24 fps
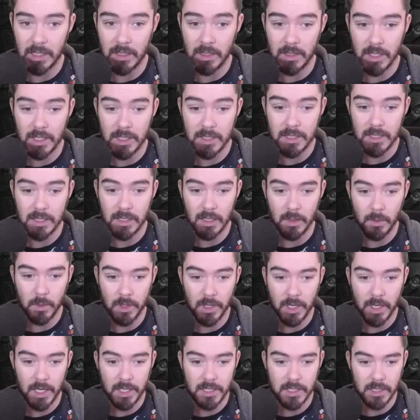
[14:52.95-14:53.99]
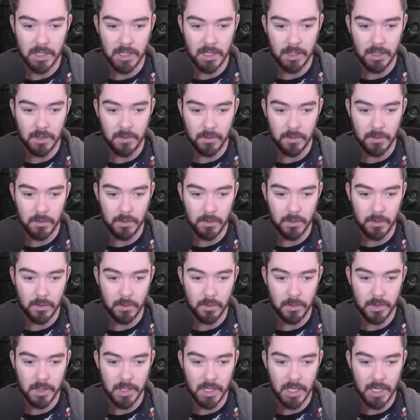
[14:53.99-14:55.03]
And you can see we're actually
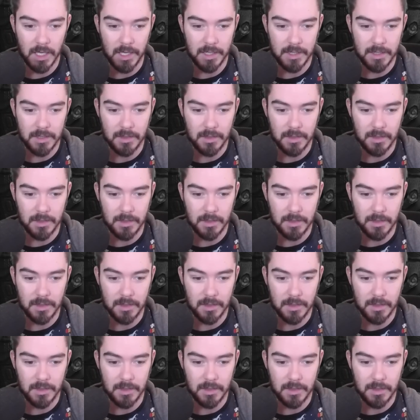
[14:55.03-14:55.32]
really